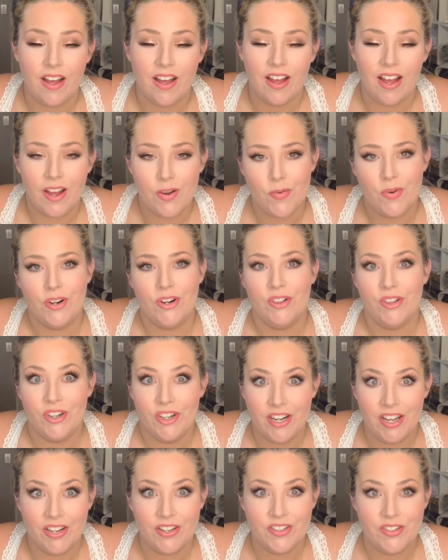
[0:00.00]
I want to
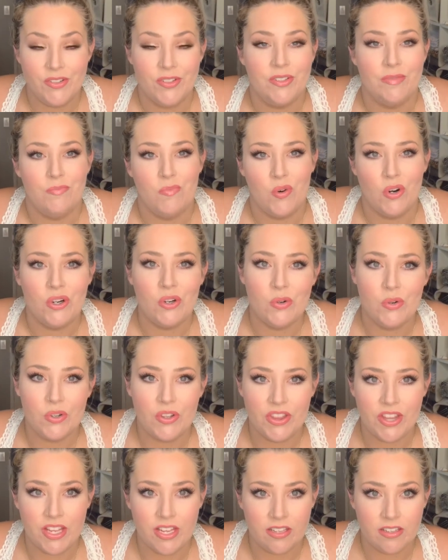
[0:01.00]
learn how to do some more cool
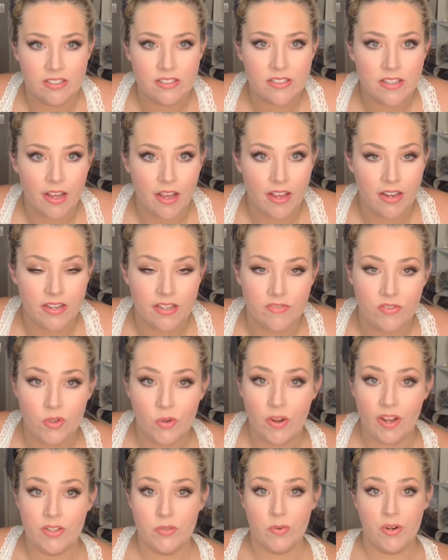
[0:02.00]
things, and if you
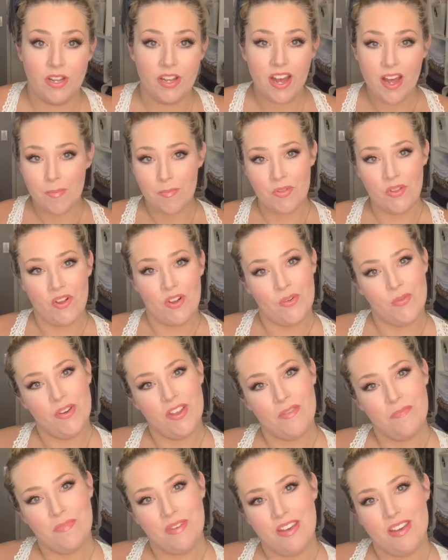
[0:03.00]
guys want to come along
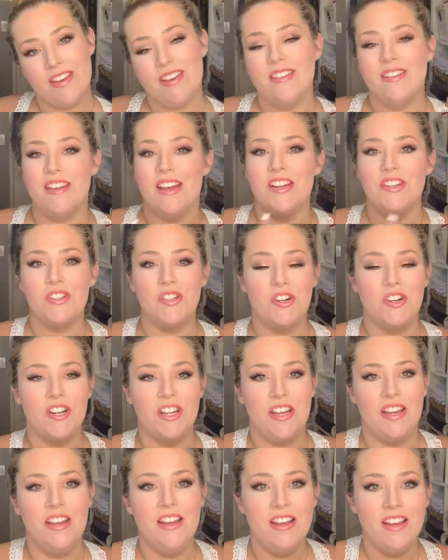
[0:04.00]
with me in that
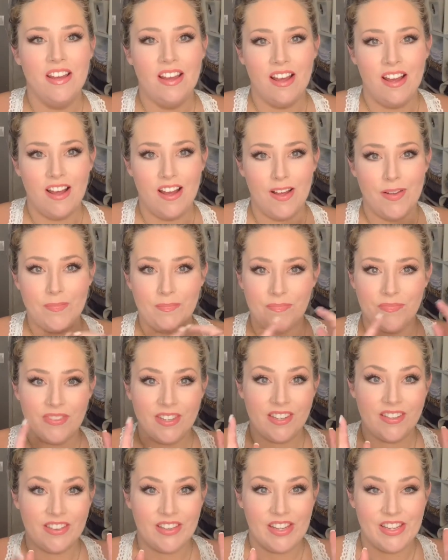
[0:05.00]
journey,
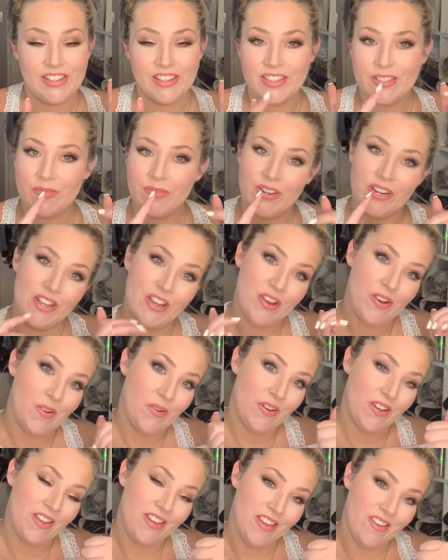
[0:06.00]
like this video,
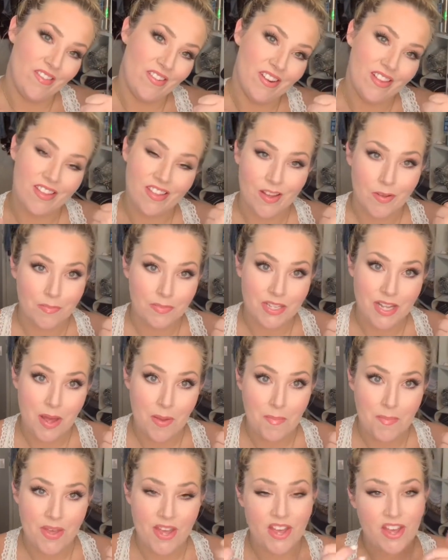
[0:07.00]
give it a thumbs
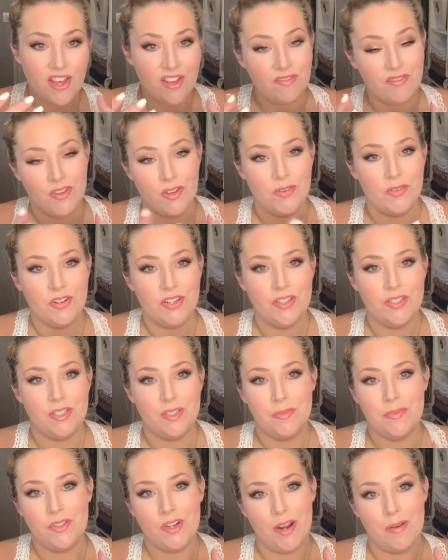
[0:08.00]
up, feel free to
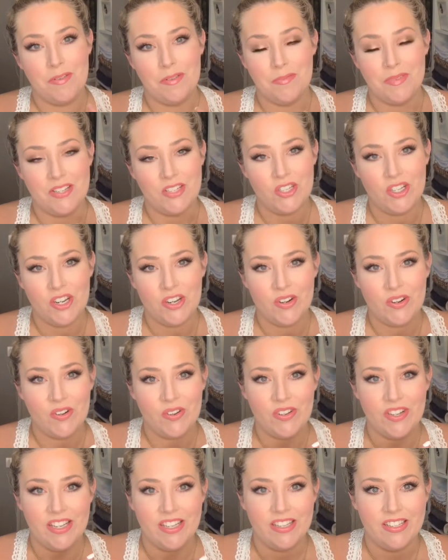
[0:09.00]
subscribe to my
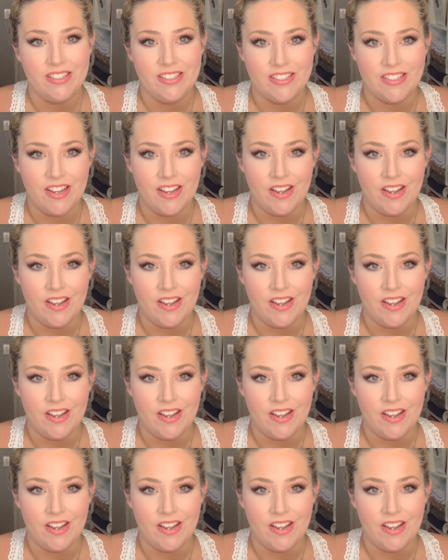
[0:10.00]
channel, and